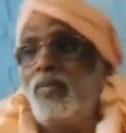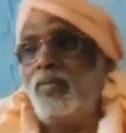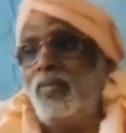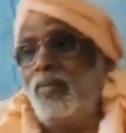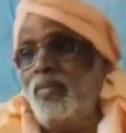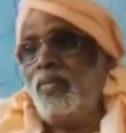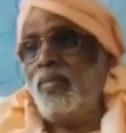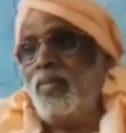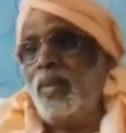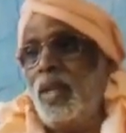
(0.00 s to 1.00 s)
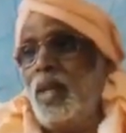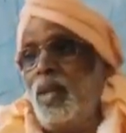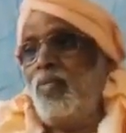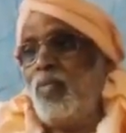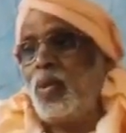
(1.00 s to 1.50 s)
we can have to the, we have to
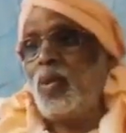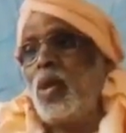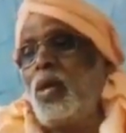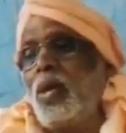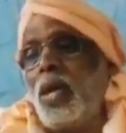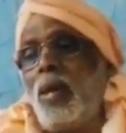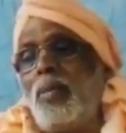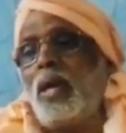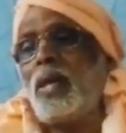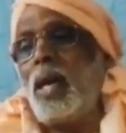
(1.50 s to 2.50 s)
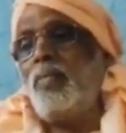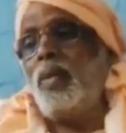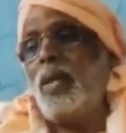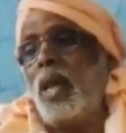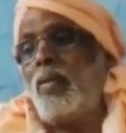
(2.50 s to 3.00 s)
our babies Vatsalya Bhava.
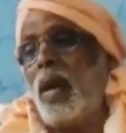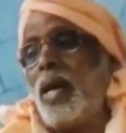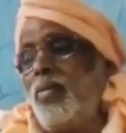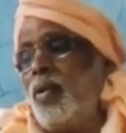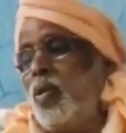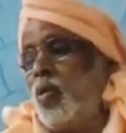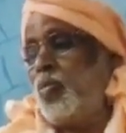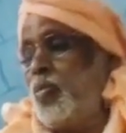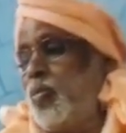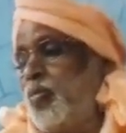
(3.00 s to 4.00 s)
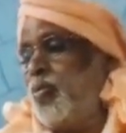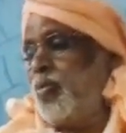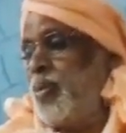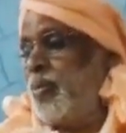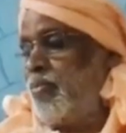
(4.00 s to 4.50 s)
Actually, Lord is
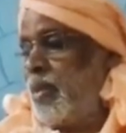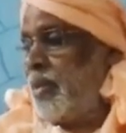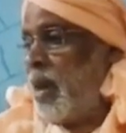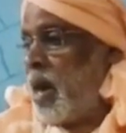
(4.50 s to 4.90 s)
teaching us